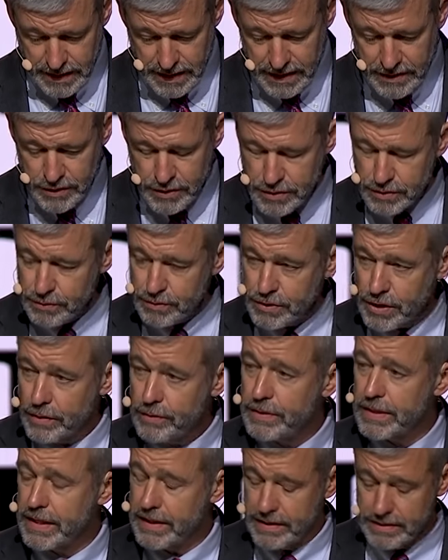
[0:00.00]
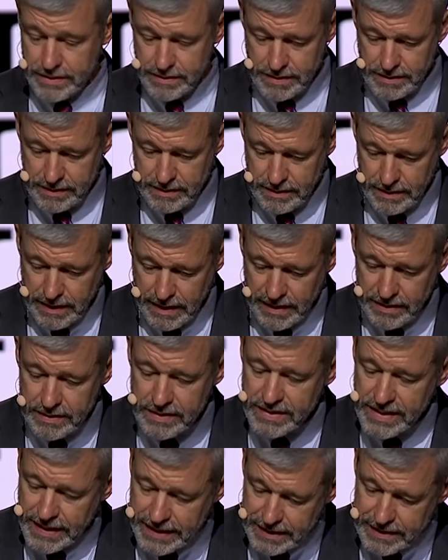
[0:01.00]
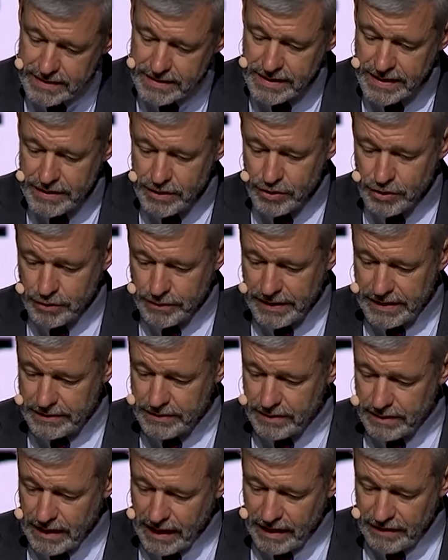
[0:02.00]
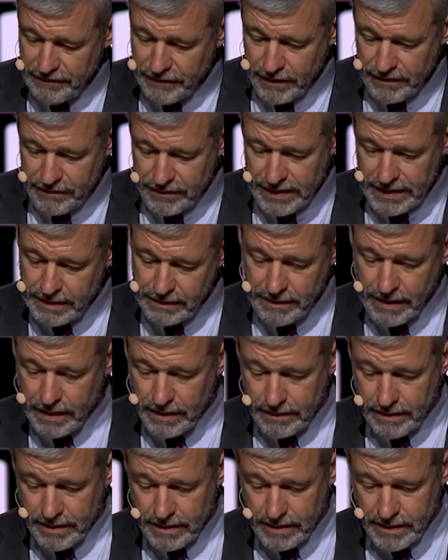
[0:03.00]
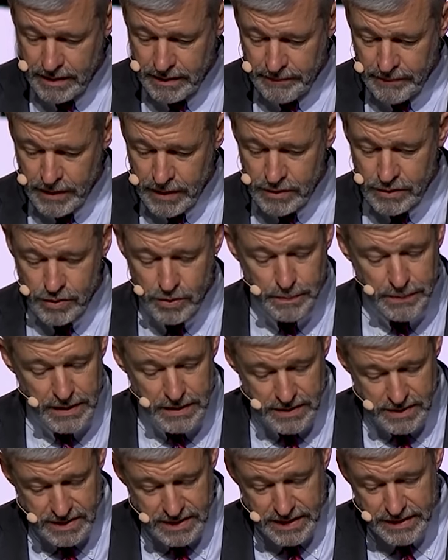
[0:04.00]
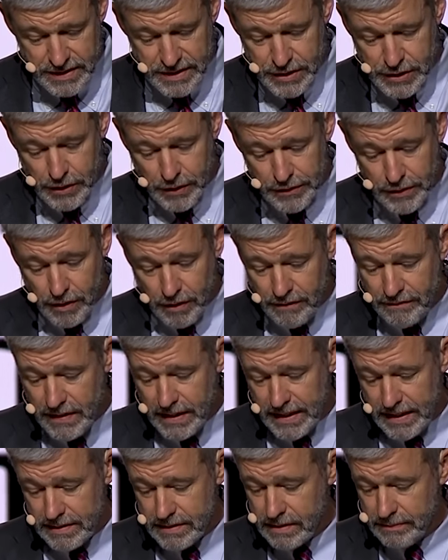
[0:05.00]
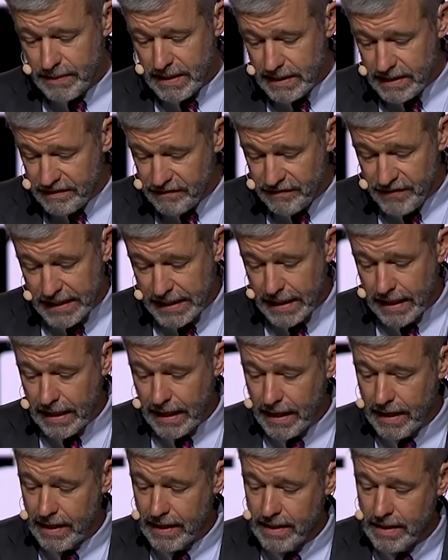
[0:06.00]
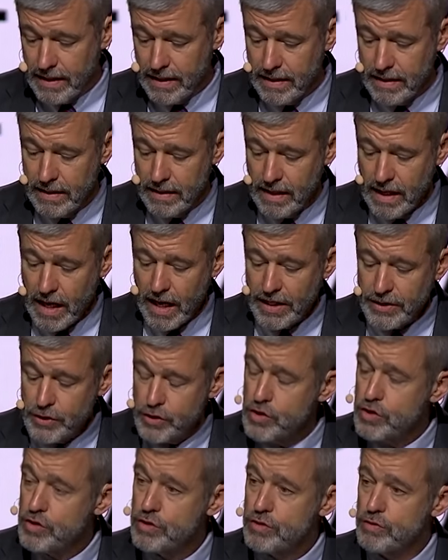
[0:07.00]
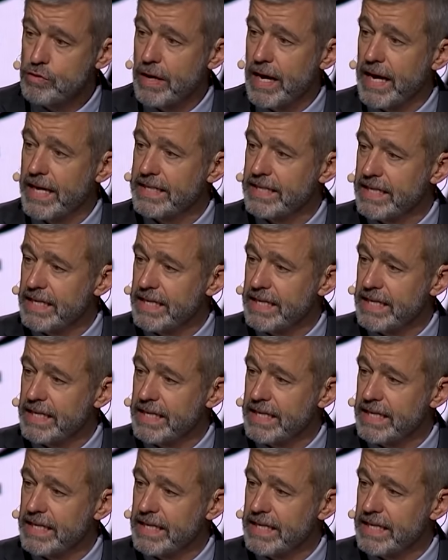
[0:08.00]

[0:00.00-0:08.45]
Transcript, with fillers: In Suetonius, in the second century, in the life of Nero, superstitio nova et malefica, a new and